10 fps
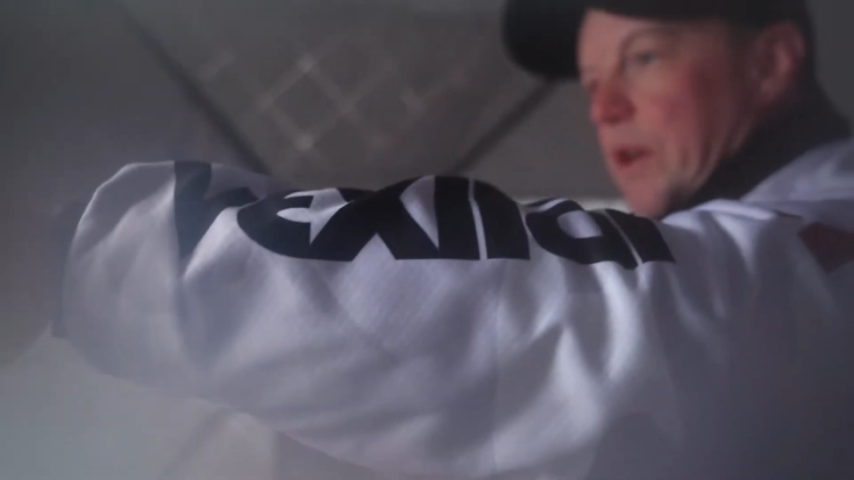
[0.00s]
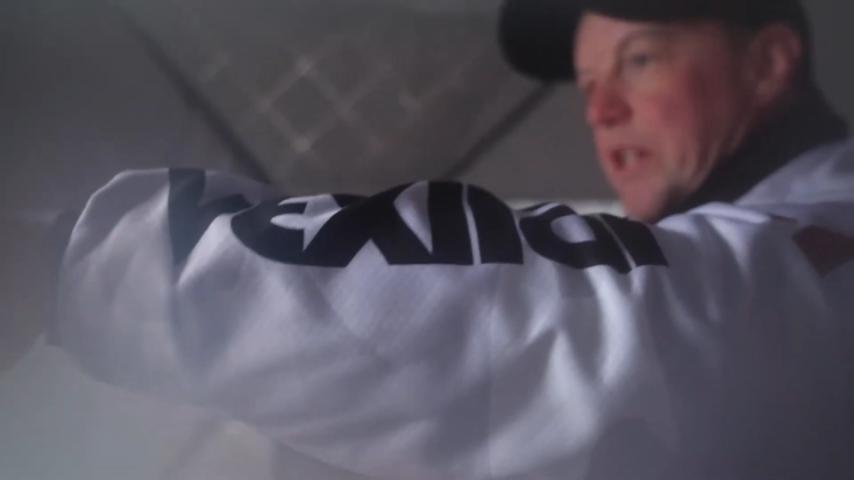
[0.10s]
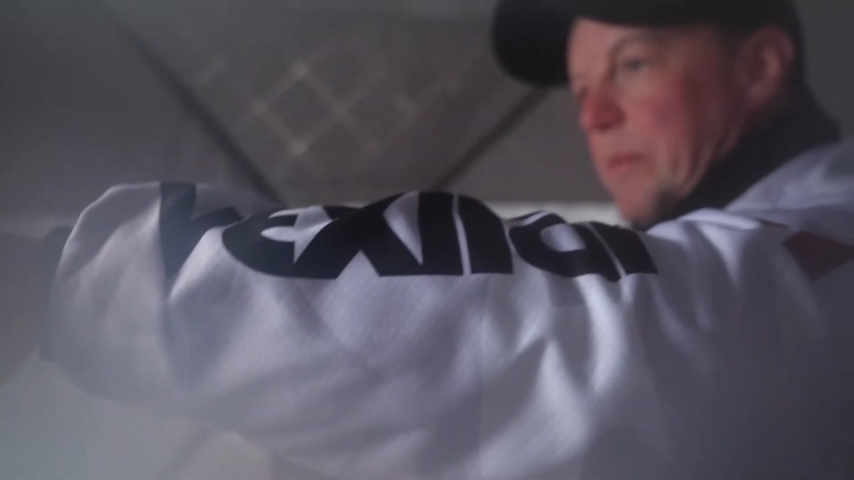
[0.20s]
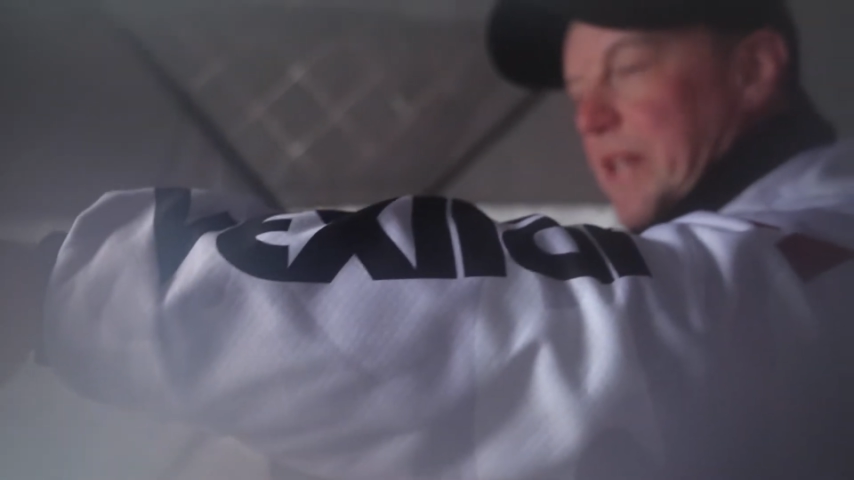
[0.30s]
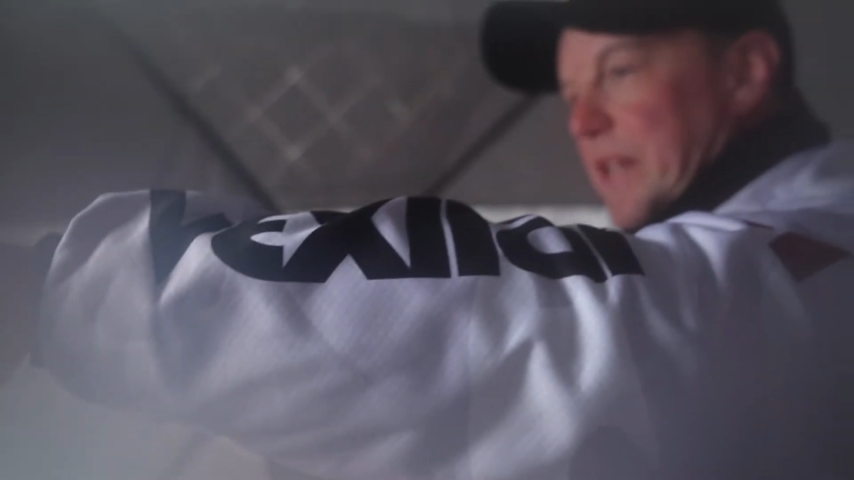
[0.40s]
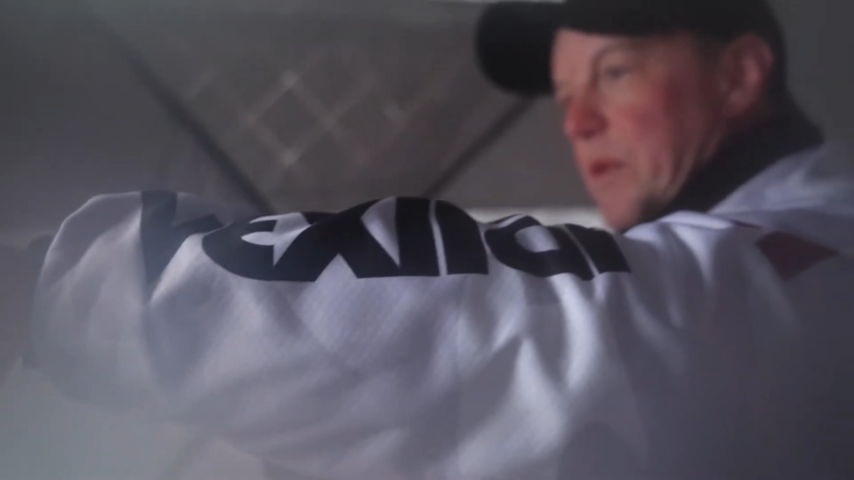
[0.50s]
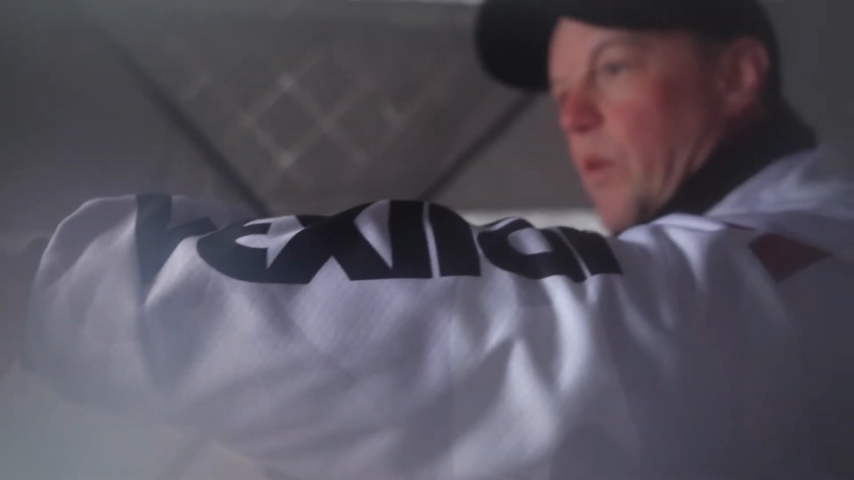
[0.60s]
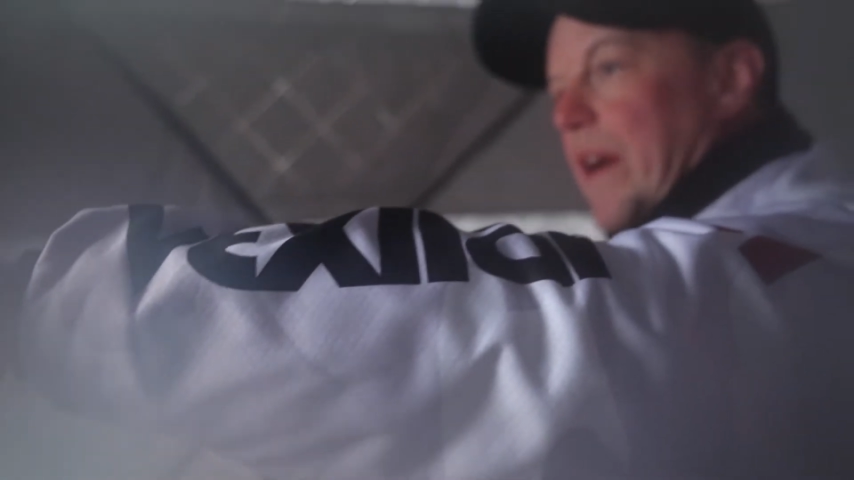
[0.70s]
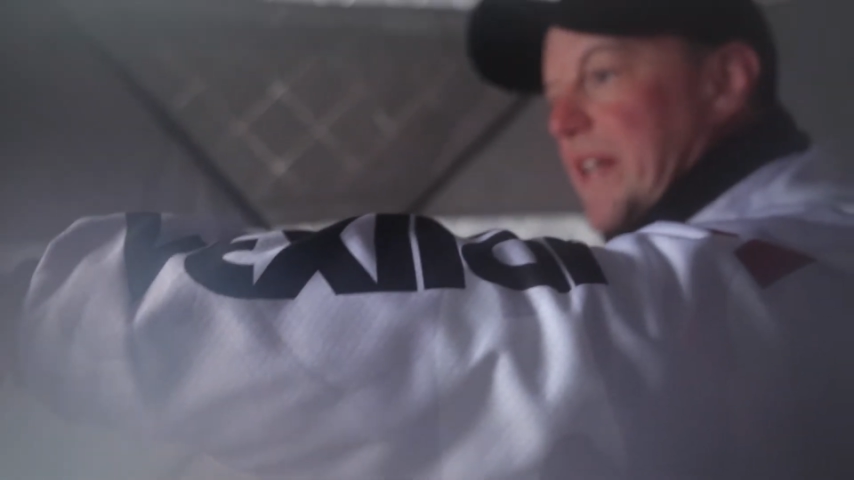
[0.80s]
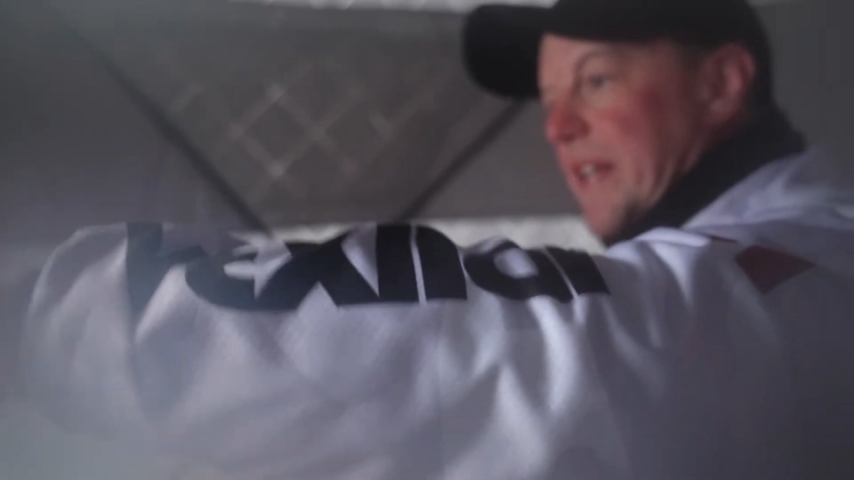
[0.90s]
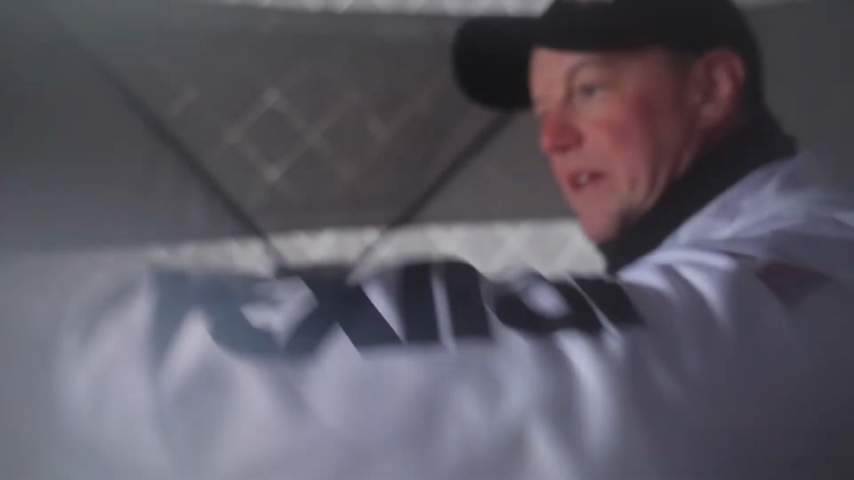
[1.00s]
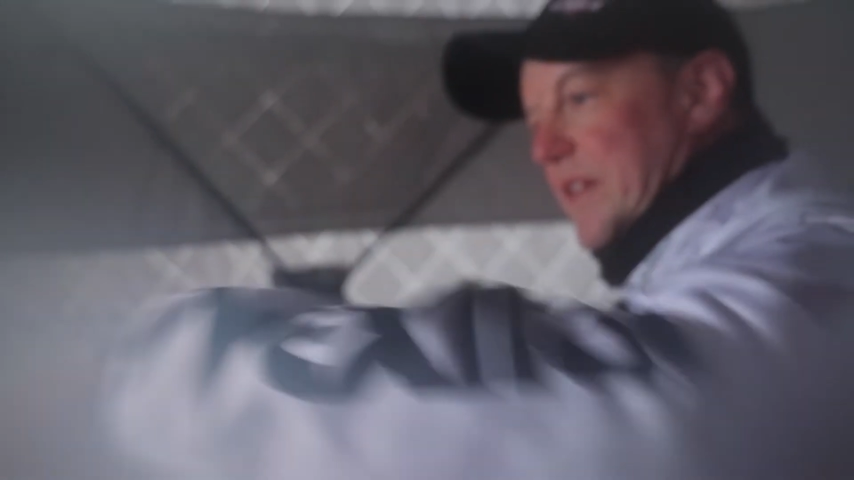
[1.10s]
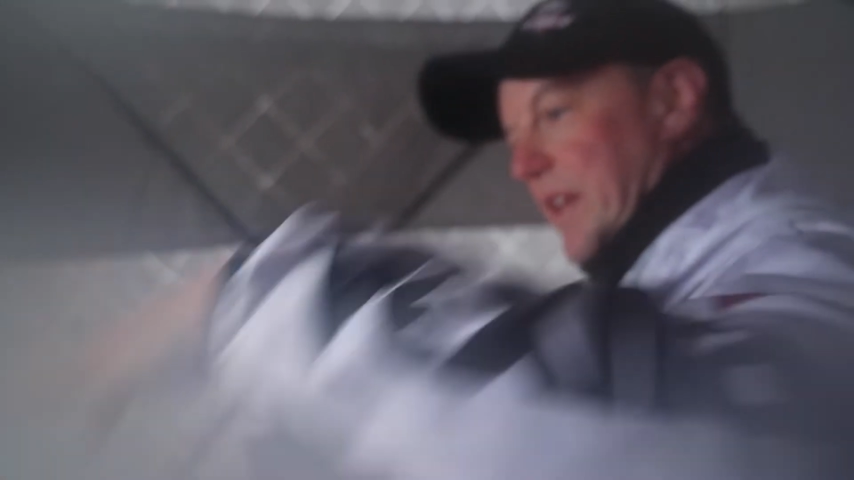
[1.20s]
you'd be in 20 out